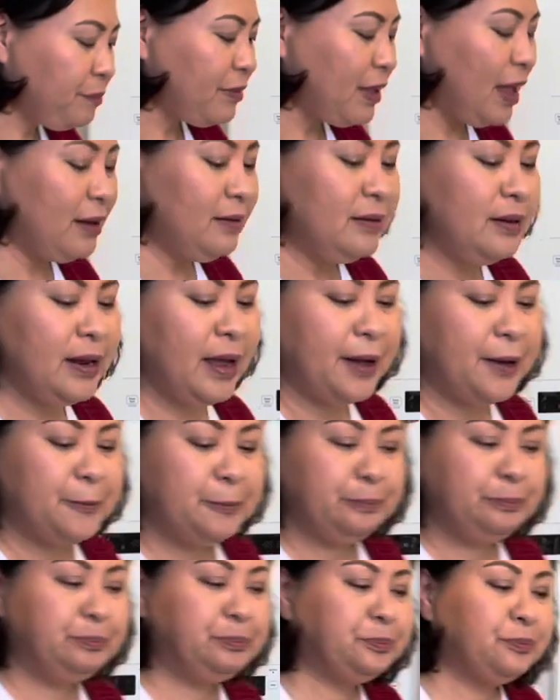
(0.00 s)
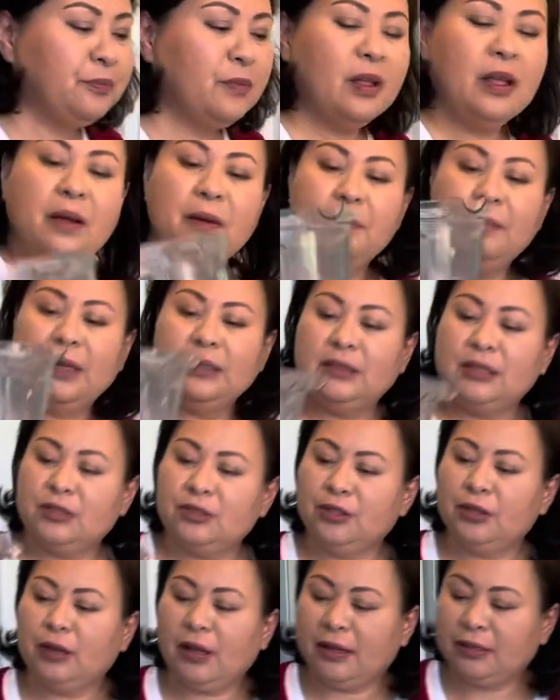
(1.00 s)
Now, my sister
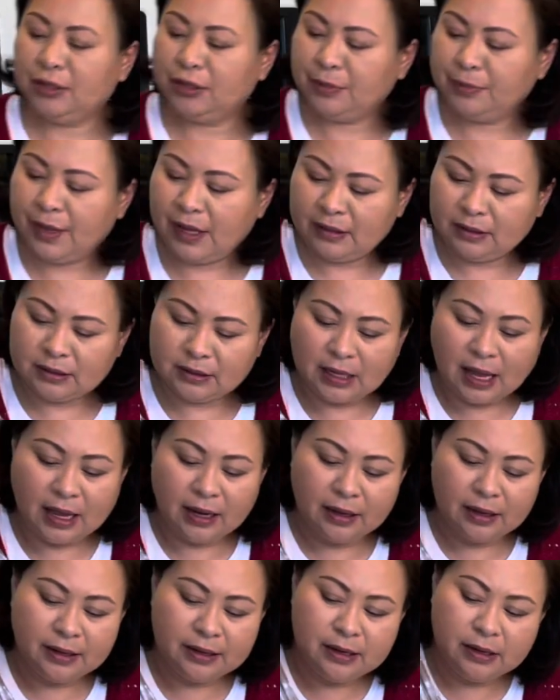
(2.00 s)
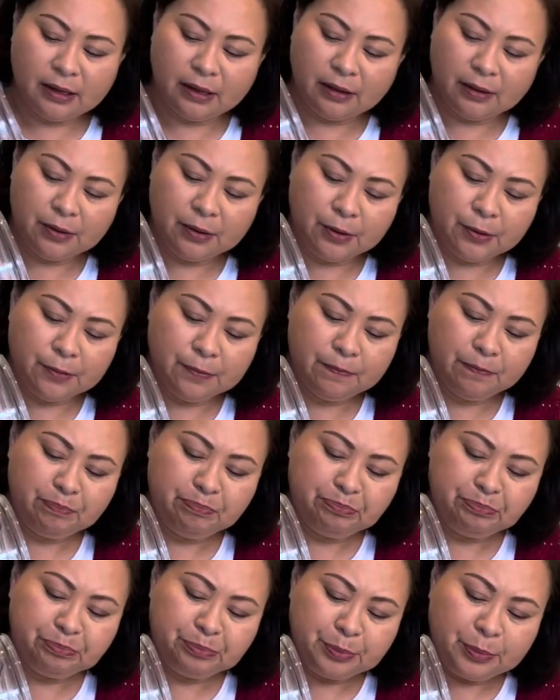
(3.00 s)
likes to make salad at home,
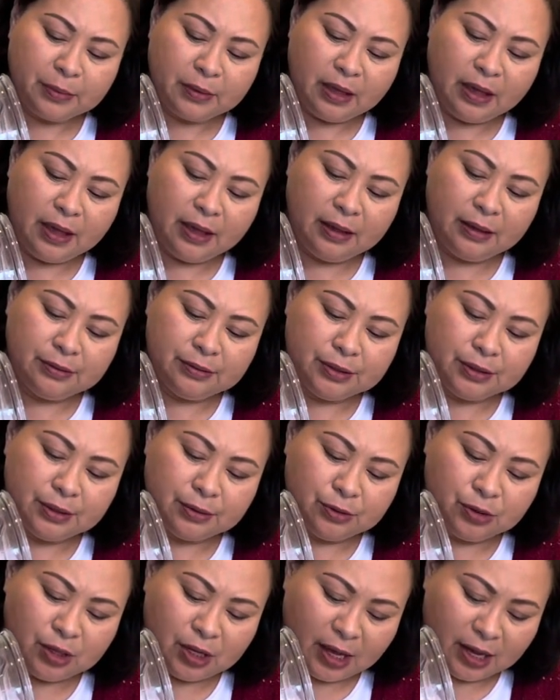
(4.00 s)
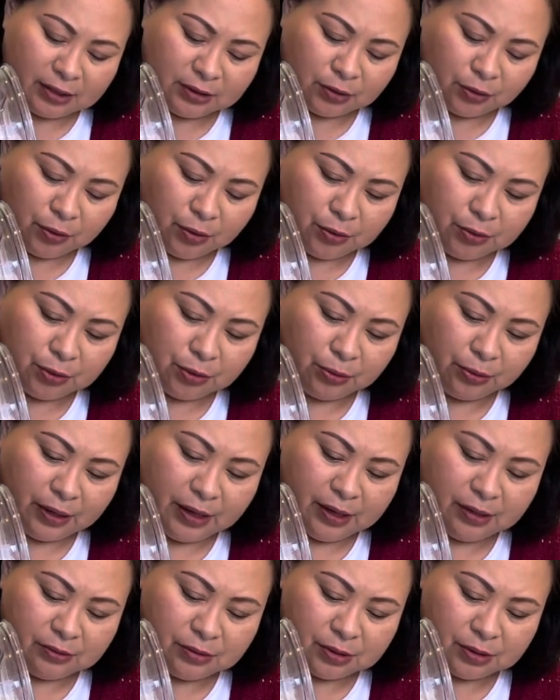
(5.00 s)
and so she has her own grains.